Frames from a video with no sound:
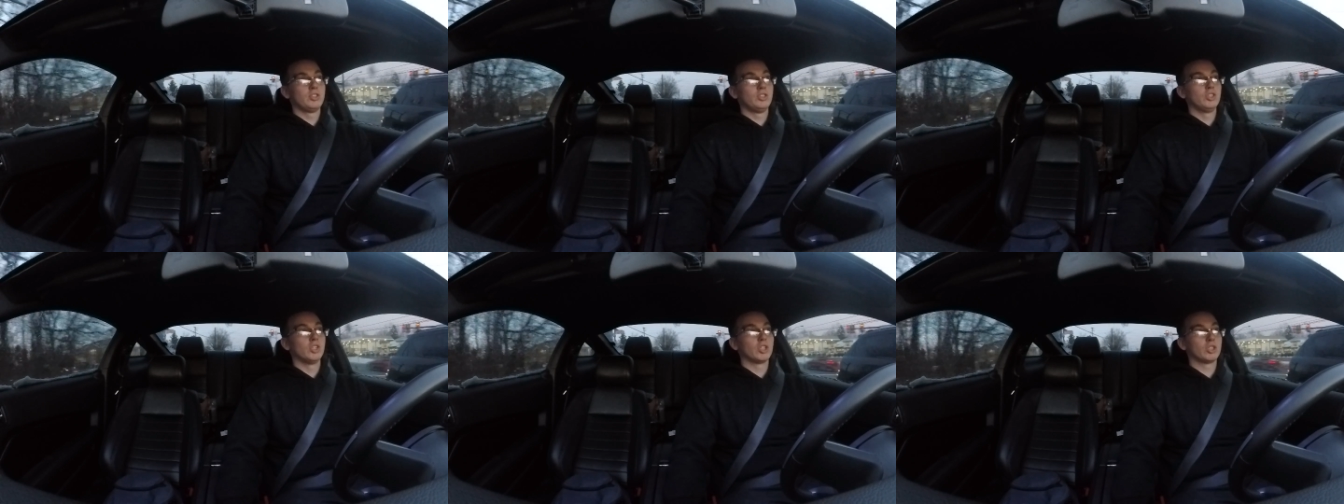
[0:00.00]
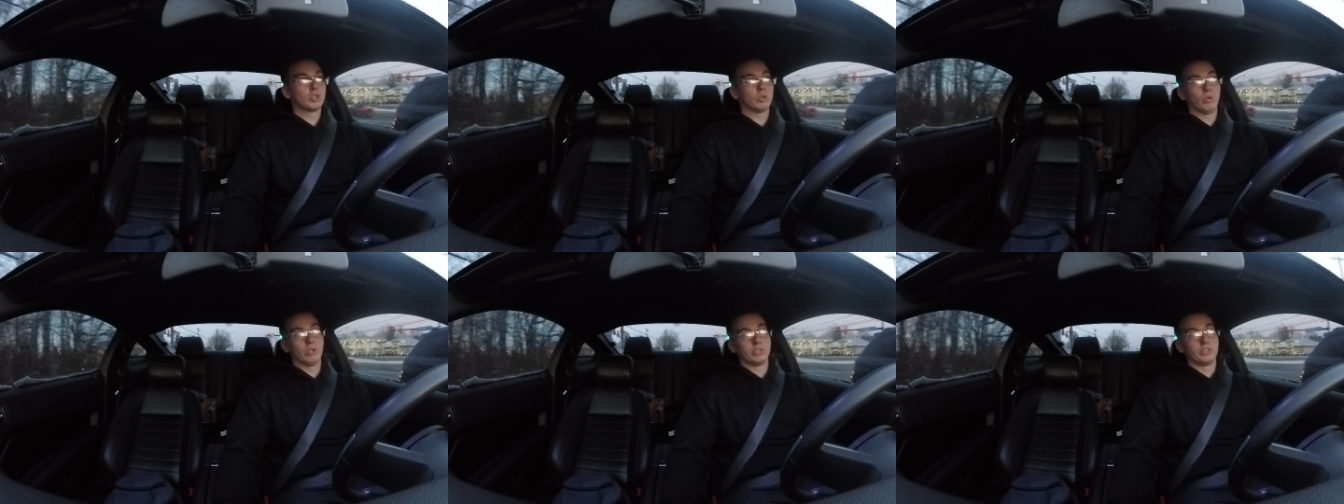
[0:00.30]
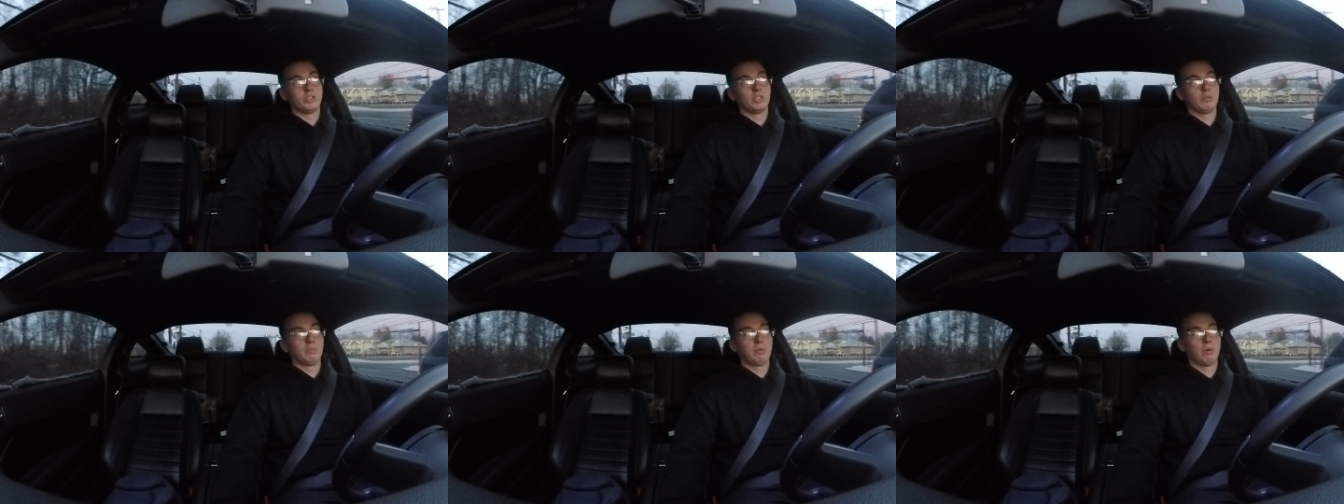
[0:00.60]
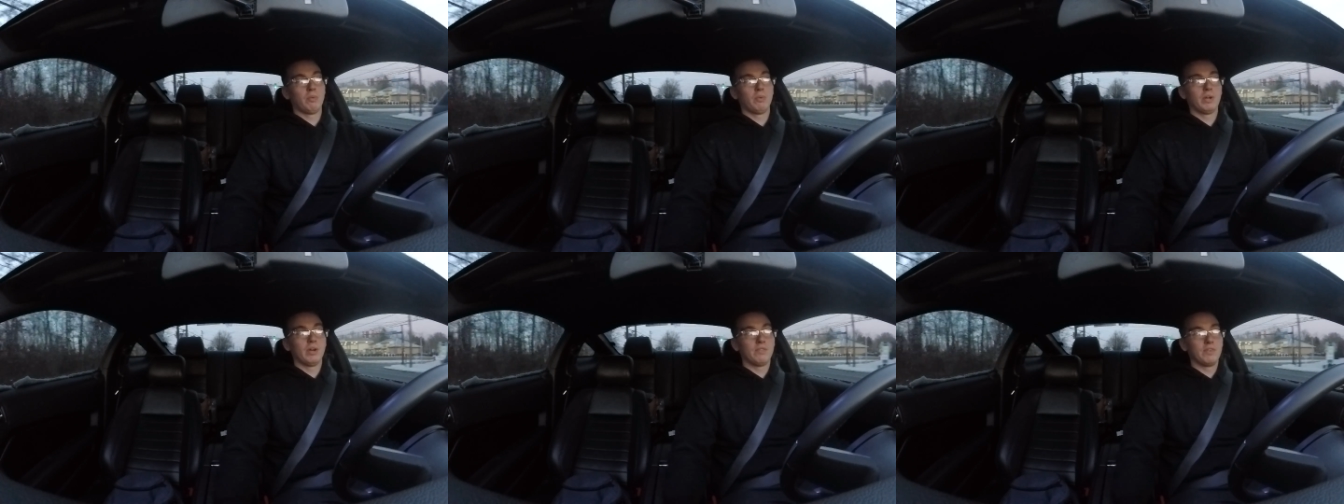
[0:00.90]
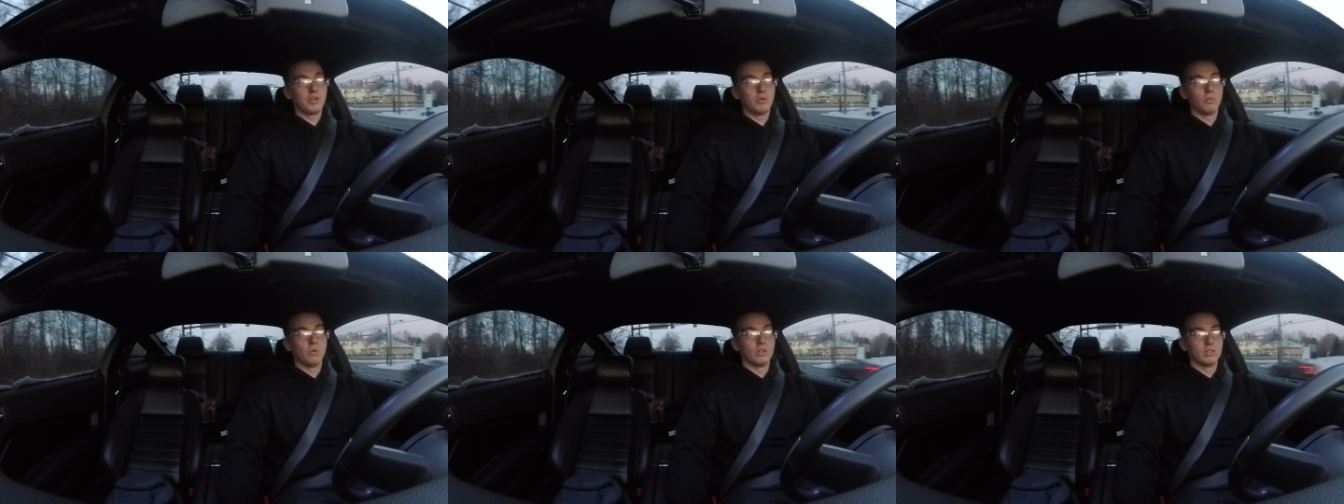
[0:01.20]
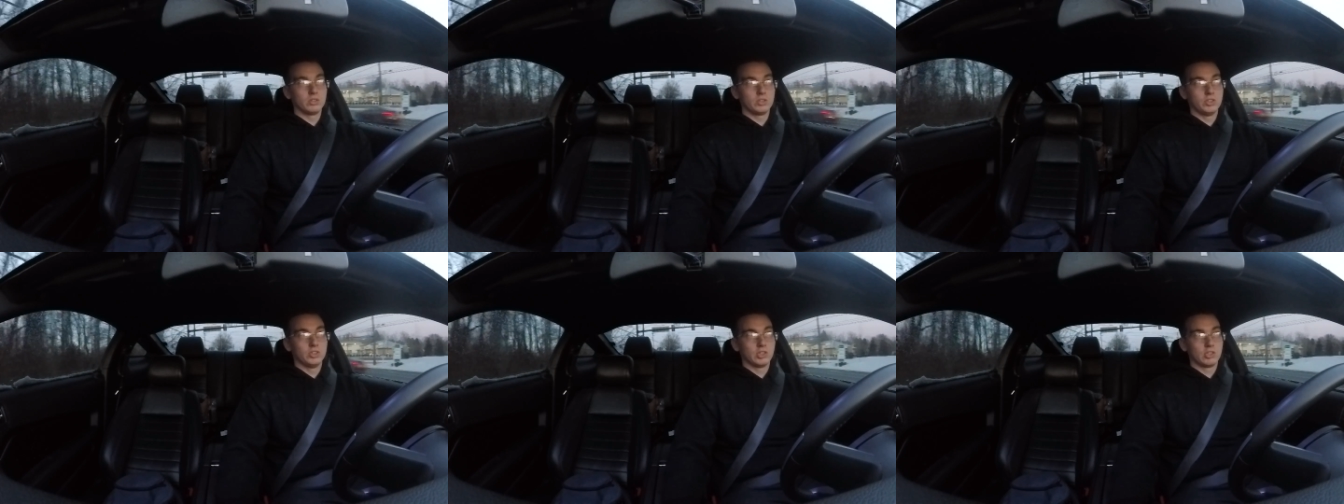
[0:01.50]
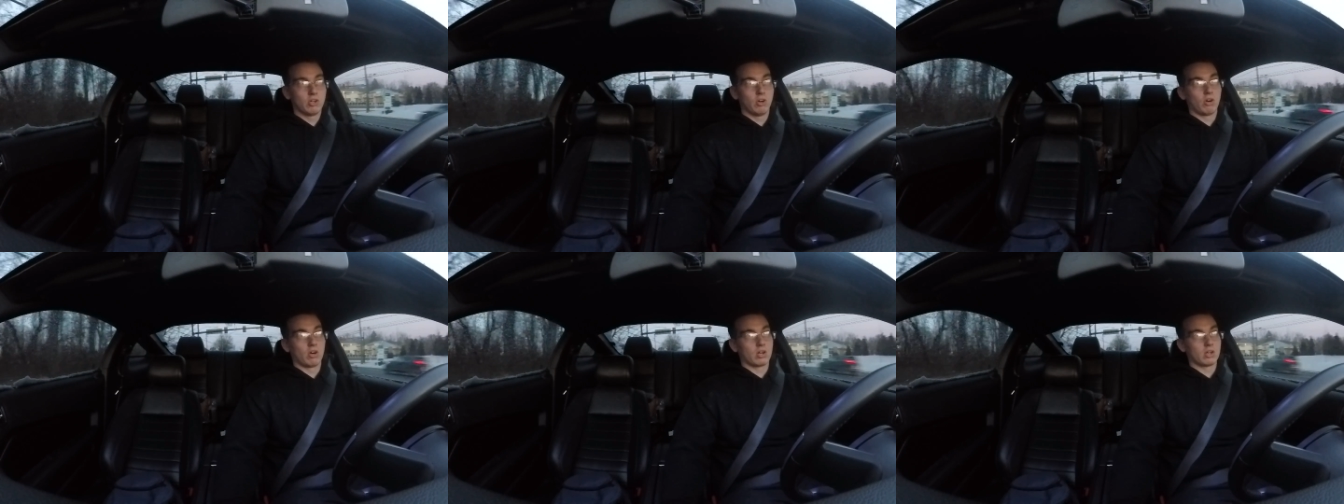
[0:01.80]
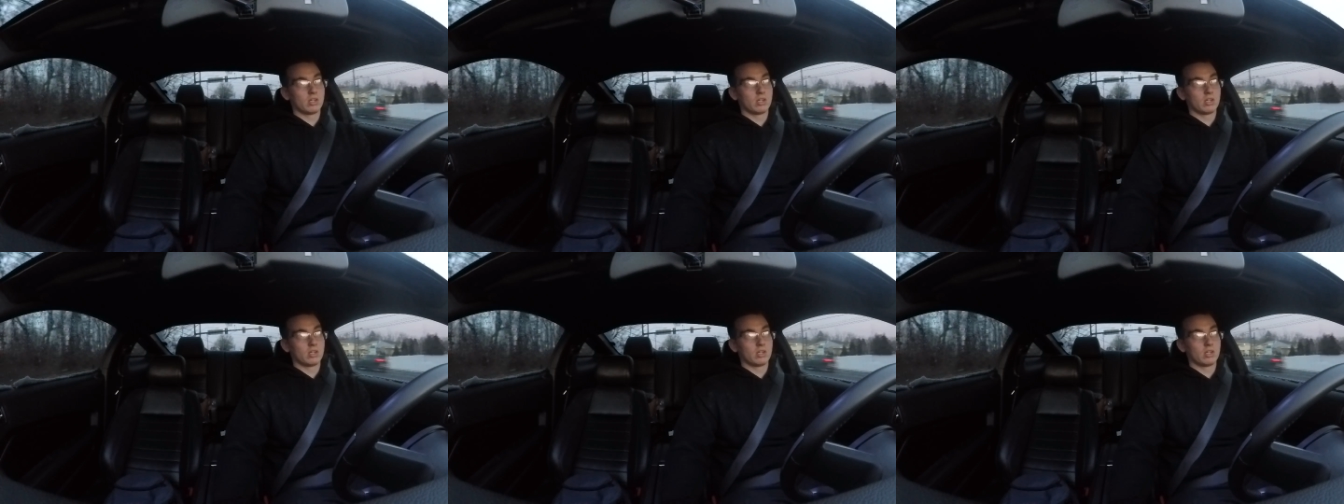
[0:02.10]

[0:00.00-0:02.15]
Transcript: your choice. You can put whatever you want to your car.